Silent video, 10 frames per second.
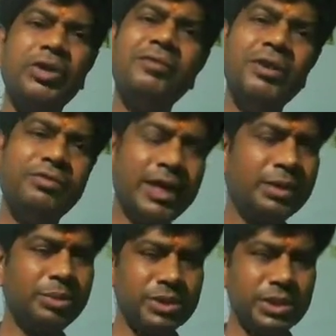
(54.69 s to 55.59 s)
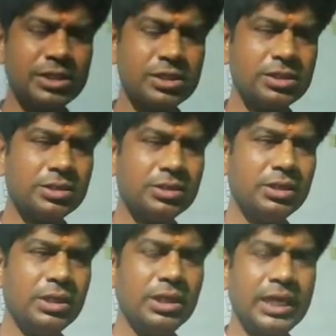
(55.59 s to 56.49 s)
We have defined business
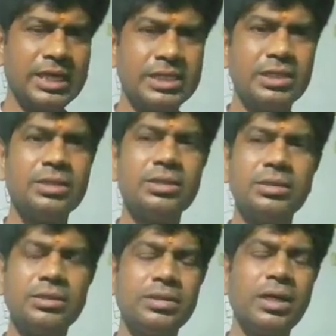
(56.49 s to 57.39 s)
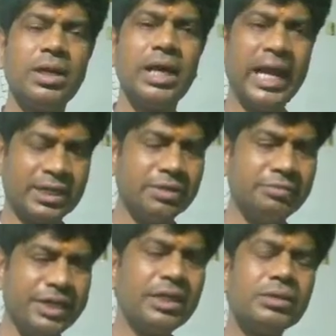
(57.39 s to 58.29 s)
as an
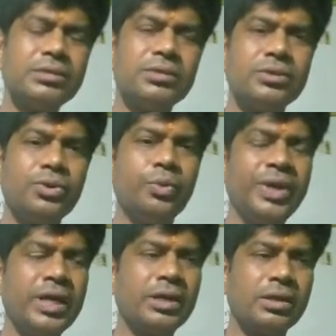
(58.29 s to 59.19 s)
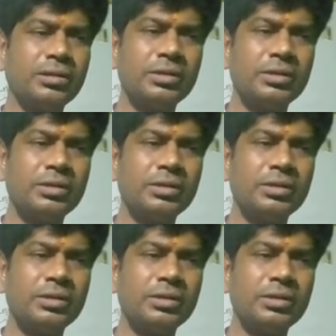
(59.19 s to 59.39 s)
activity where